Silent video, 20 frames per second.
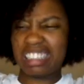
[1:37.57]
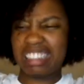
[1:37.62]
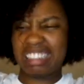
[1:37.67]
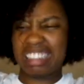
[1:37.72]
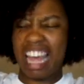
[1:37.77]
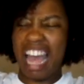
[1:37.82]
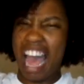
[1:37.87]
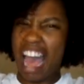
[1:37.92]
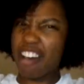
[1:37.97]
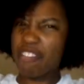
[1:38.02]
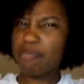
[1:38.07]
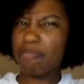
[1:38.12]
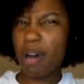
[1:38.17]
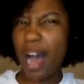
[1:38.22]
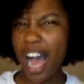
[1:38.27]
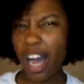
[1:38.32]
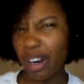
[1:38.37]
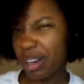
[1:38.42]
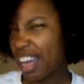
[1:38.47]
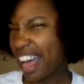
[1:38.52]

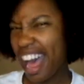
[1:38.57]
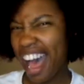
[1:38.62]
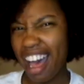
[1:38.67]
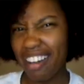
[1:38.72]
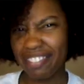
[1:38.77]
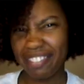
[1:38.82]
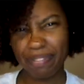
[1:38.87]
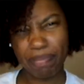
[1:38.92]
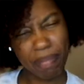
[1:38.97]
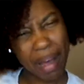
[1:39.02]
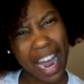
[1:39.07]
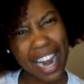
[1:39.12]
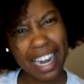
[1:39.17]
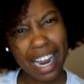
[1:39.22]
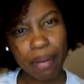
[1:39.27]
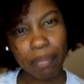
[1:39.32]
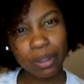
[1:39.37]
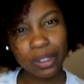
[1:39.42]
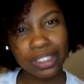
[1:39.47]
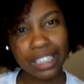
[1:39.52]
half
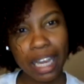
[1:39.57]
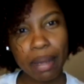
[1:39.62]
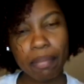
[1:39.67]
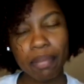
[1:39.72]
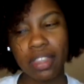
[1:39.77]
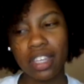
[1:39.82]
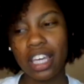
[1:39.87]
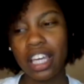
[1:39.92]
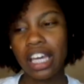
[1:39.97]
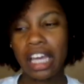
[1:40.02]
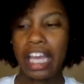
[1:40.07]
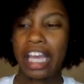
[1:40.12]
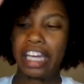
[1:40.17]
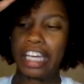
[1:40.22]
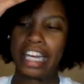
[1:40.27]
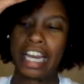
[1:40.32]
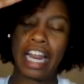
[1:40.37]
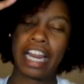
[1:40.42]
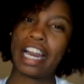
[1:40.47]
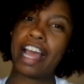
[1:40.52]
pineapple type thing, and then
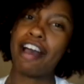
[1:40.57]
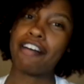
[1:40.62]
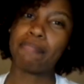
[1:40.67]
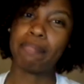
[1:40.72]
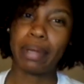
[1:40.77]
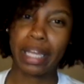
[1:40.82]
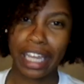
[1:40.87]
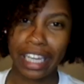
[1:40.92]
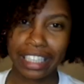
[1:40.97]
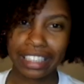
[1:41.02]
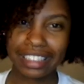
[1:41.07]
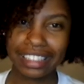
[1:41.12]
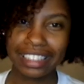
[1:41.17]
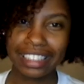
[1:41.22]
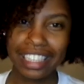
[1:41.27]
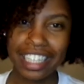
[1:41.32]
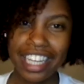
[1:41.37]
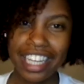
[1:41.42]
I'd have bangs.